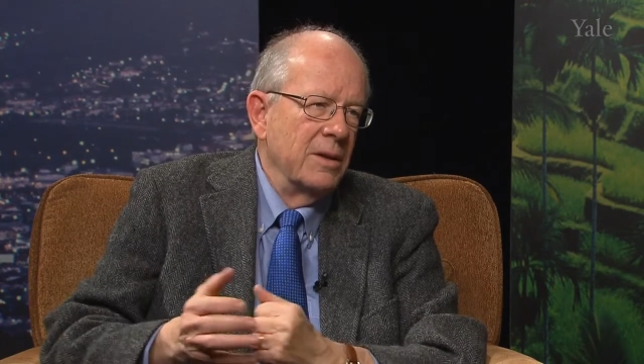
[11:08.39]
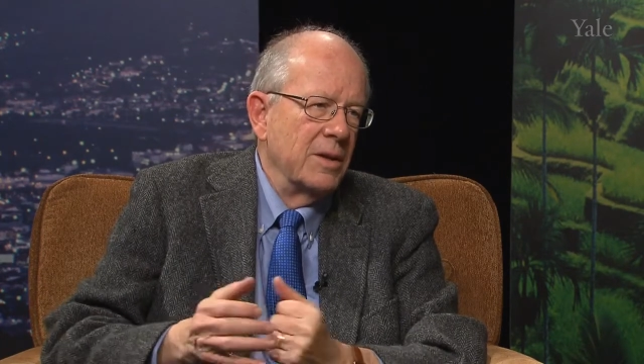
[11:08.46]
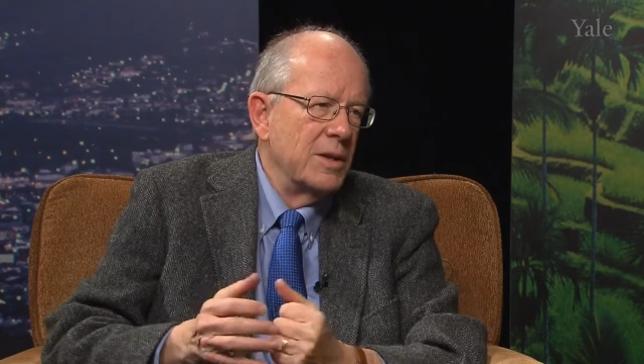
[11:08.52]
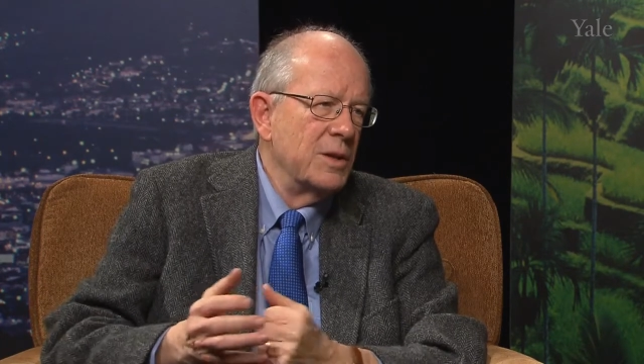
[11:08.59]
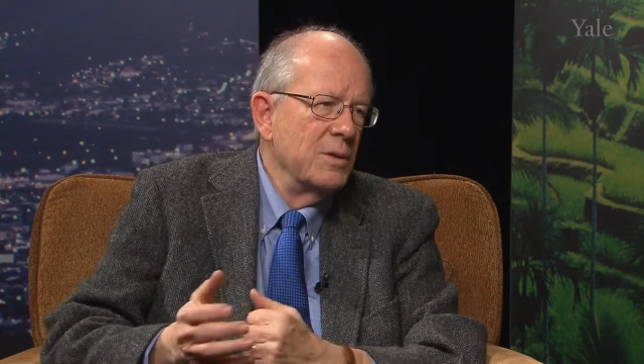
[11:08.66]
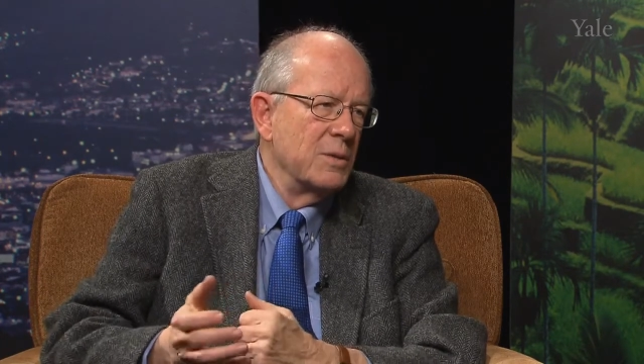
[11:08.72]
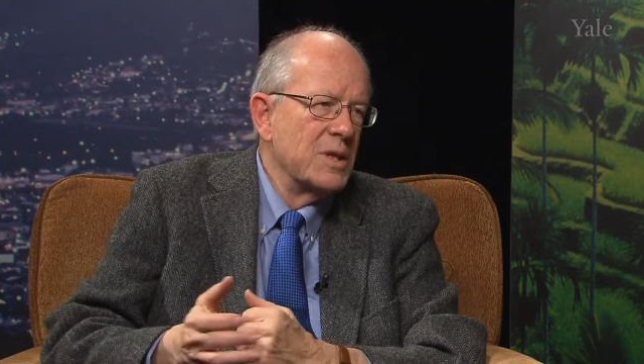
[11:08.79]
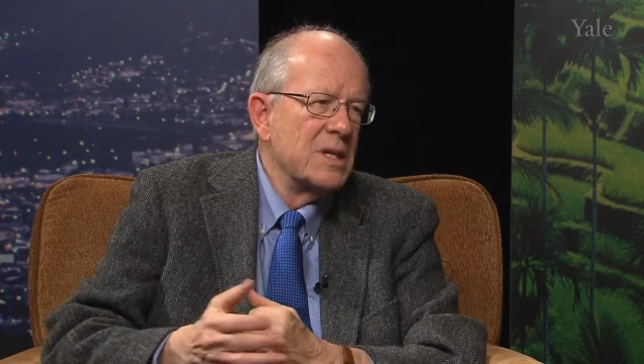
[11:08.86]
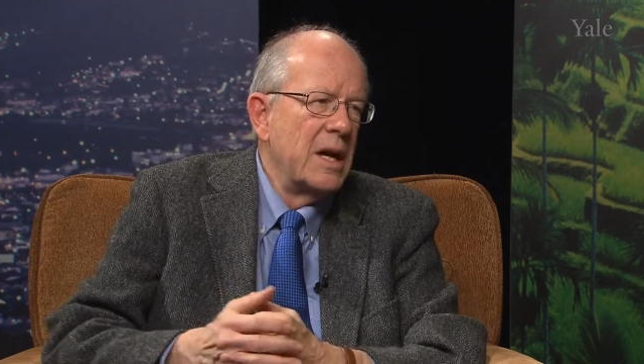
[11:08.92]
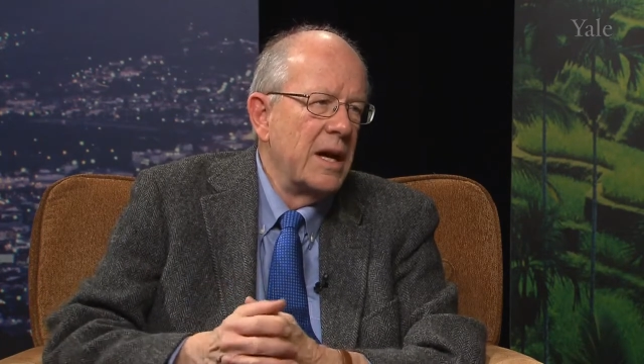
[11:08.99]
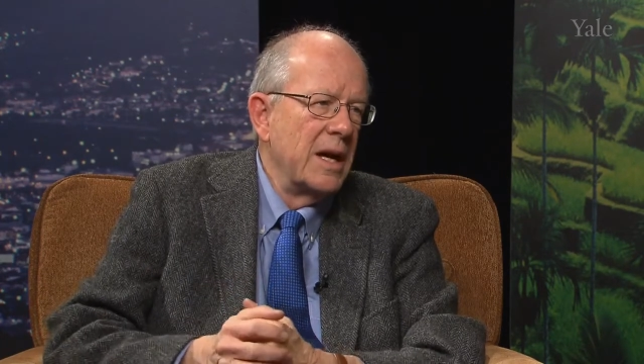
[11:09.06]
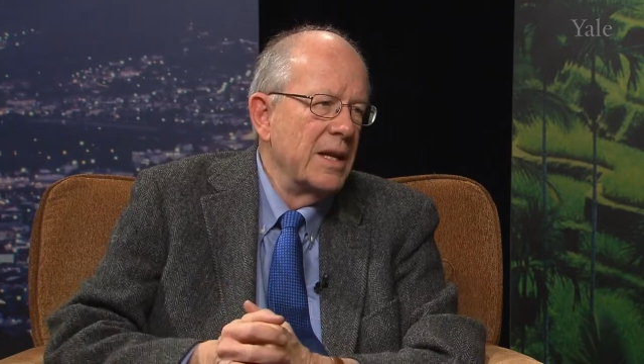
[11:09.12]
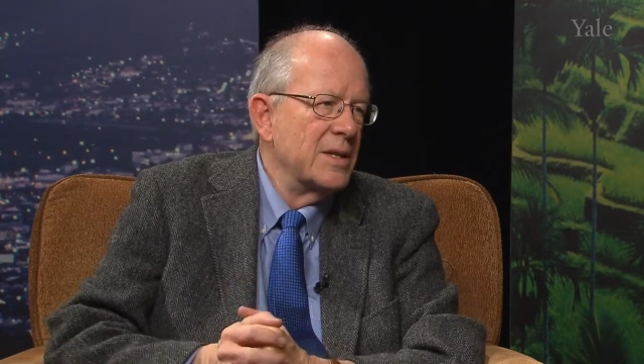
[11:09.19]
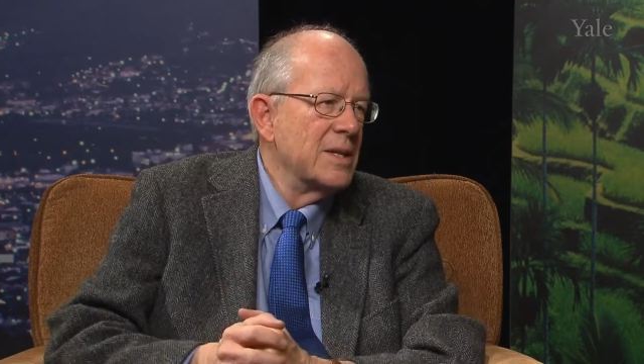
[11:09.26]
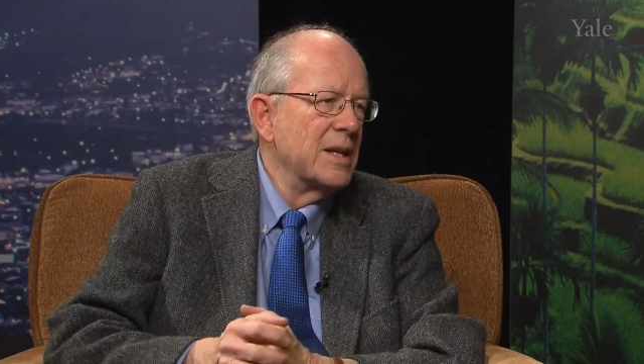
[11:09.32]
two
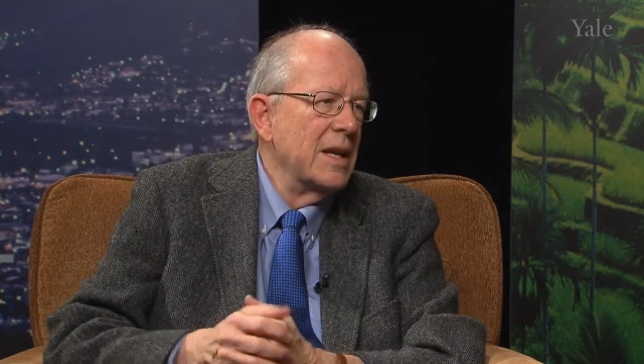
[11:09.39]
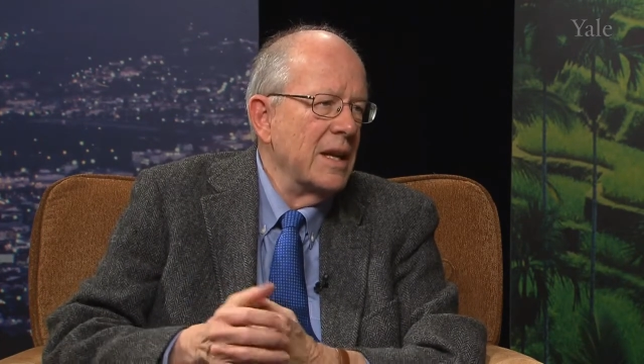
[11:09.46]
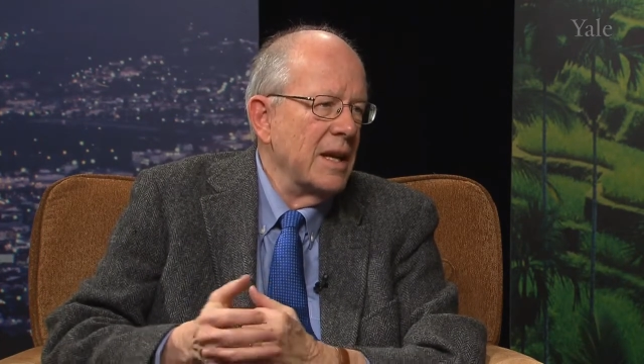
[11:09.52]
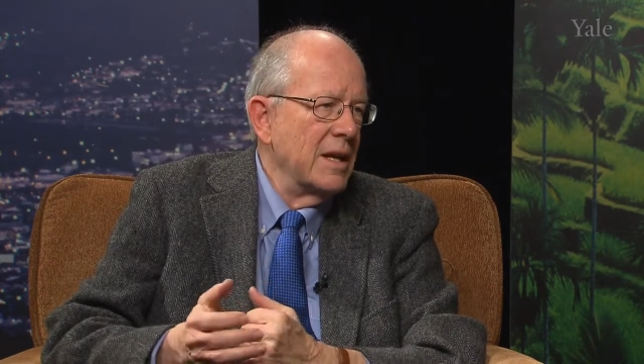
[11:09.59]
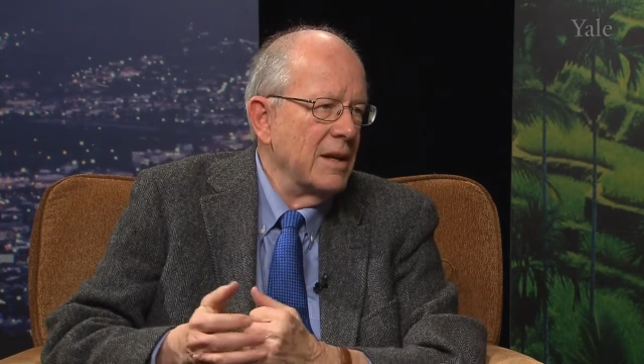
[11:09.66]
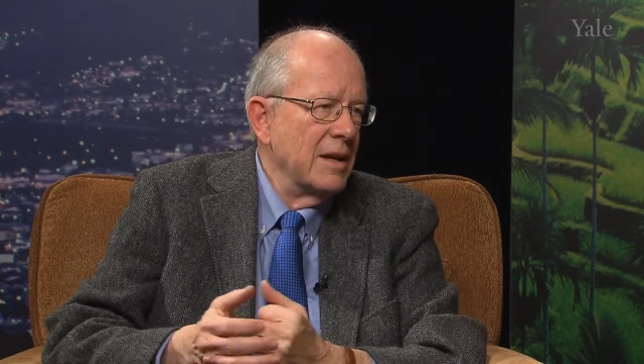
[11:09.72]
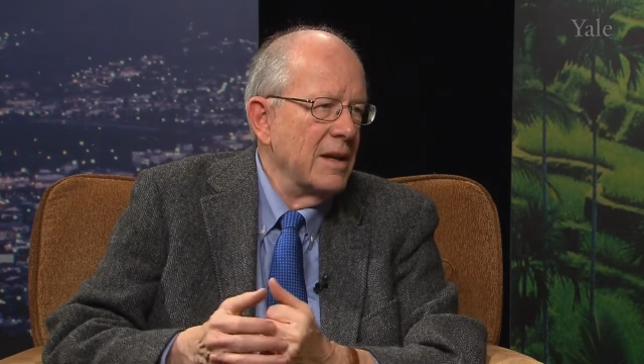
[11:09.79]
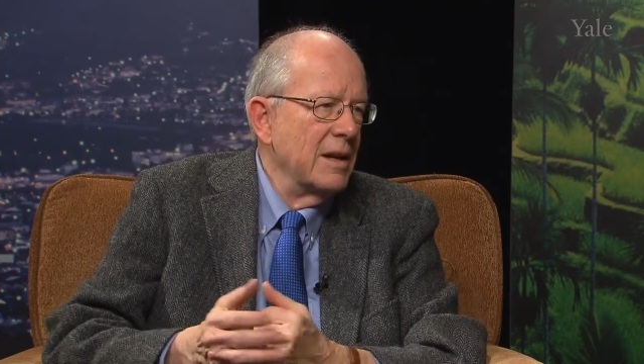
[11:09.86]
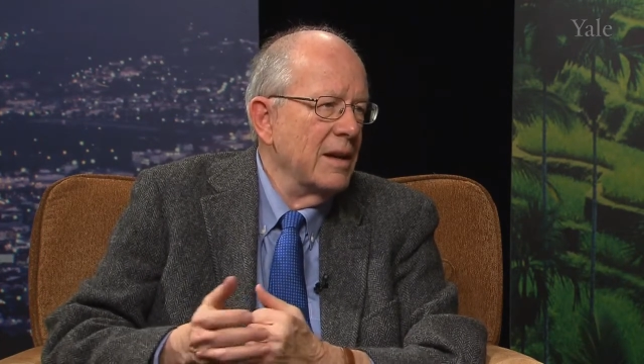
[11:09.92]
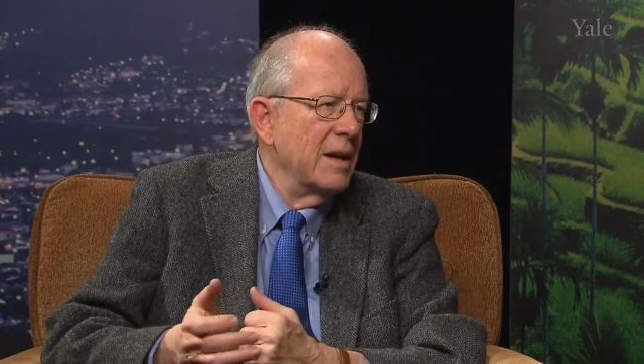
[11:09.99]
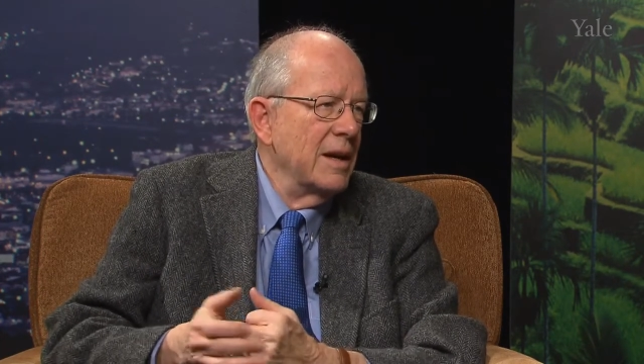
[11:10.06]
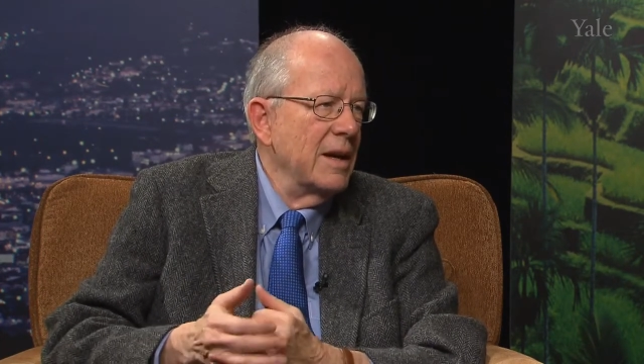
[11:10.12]
sides can